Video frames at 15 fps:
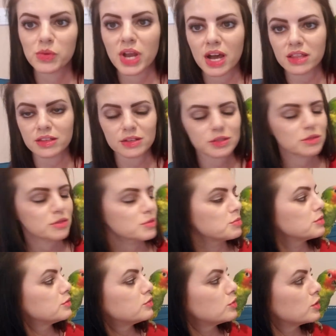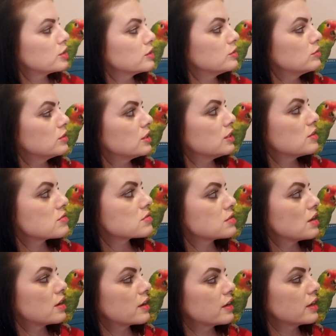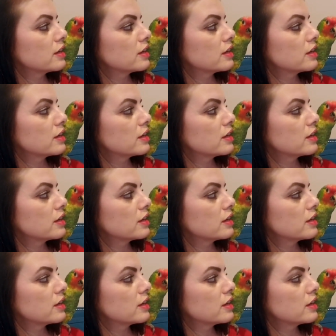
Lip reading: Yeah, this was before you, Leo. Sorry.